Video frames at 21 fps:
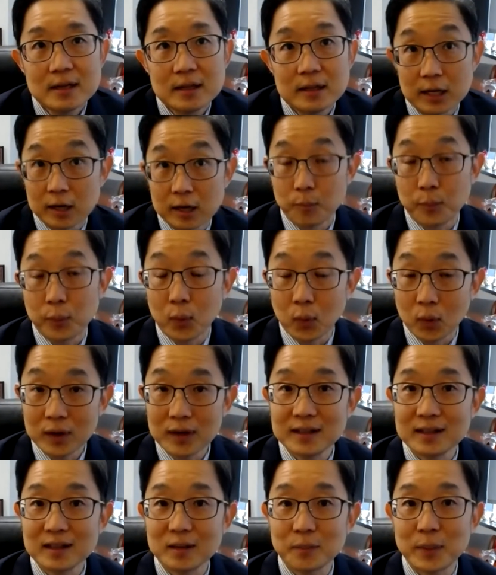they're
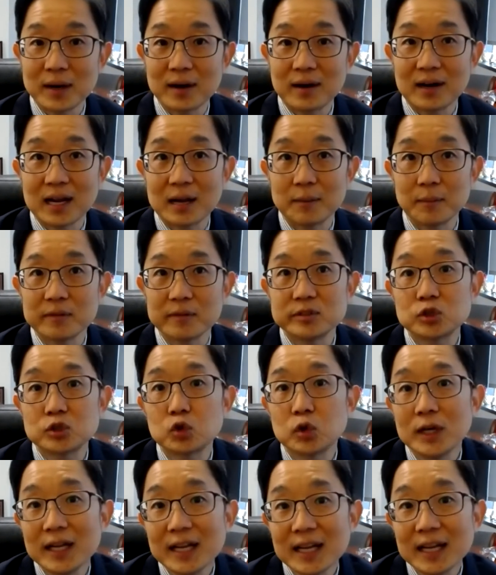important in the paradigm of
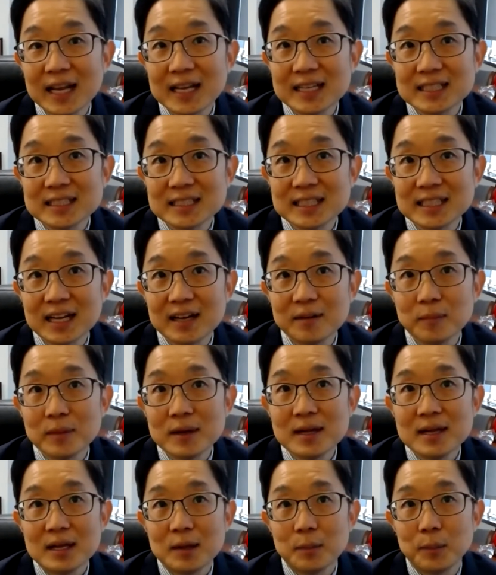treating HCM,
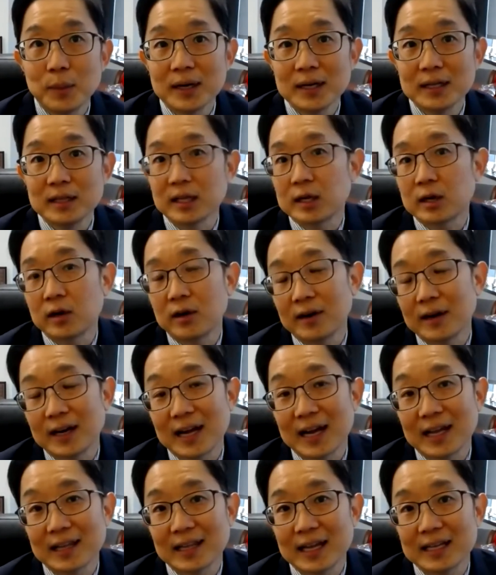but in the current
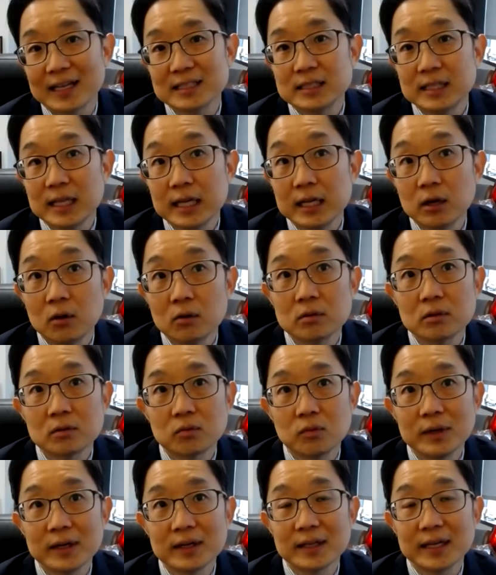guidelines, they don't
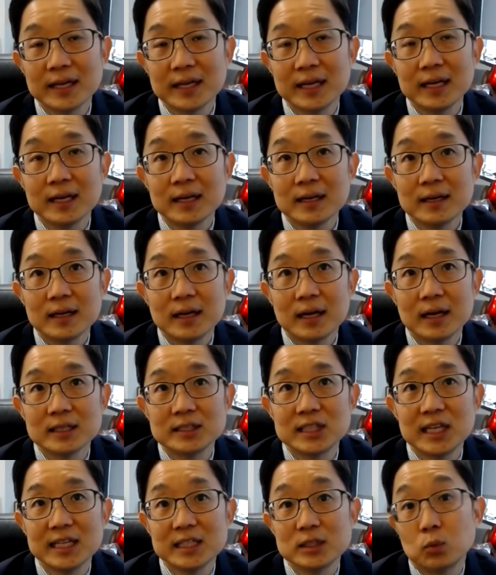really uh,
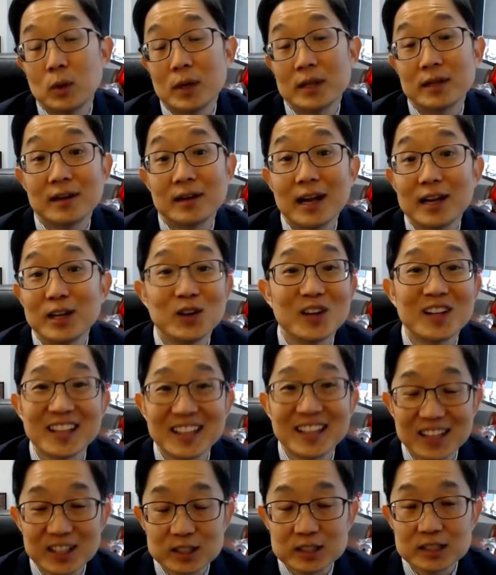change whether or not you
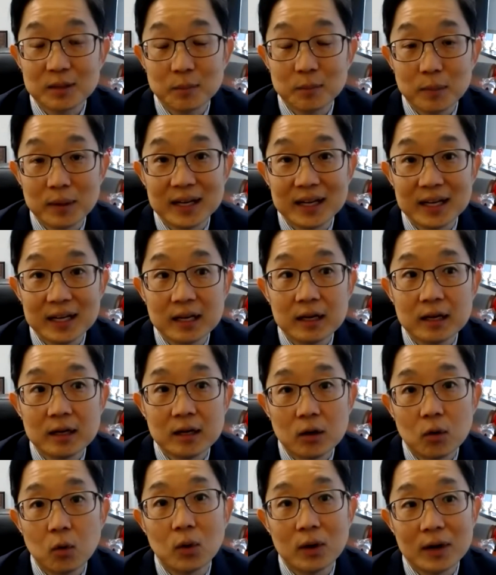clear somebody
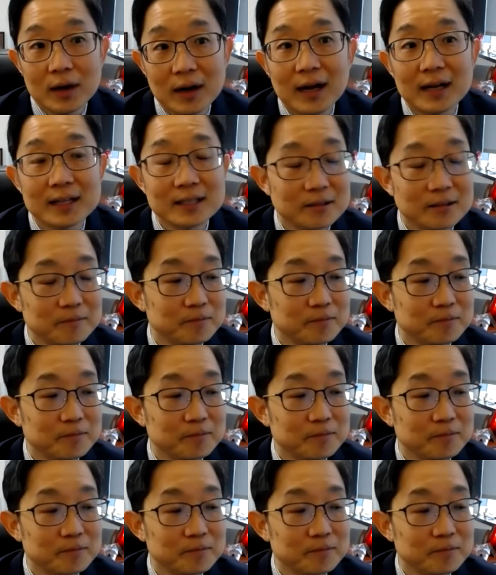or not.